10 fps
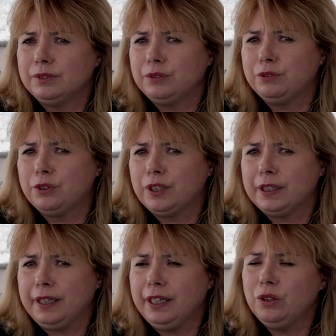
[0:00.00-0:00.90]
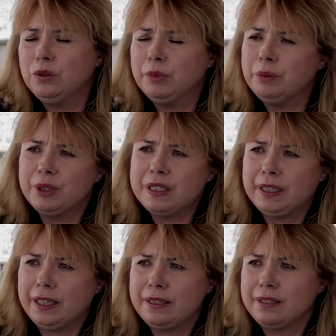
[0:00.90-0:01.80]
for EU member
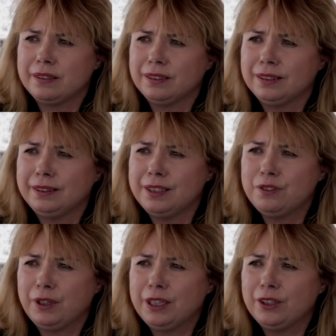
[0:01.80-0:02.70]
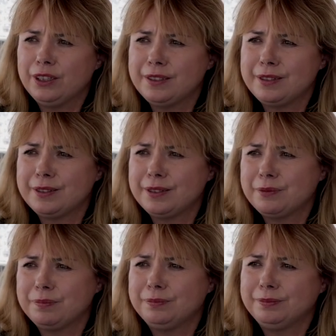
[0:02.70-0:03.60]
states, this figure
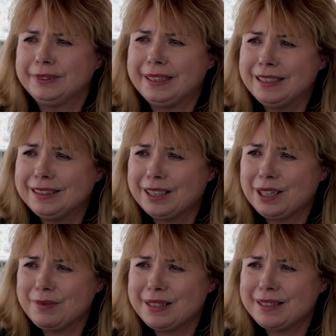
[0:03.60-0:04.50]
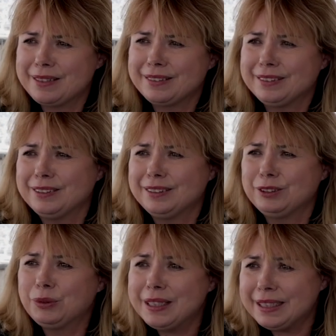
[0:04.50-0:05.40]
is 10 times,
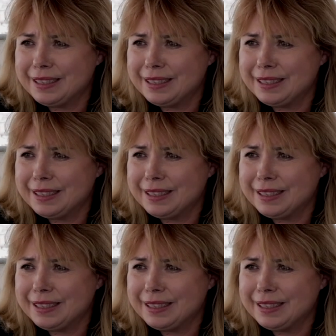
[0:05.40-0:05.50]
20